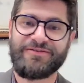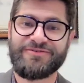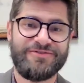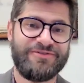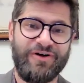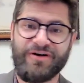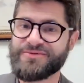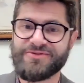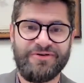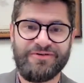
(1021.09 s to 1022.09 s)
or just
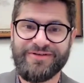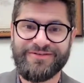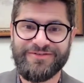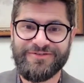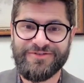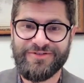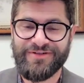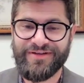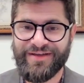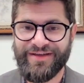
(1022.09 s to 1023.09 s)
arbitrary assertion.
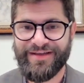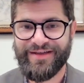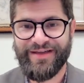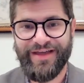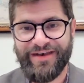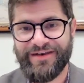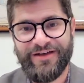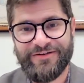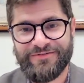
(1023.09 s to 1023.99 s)
And none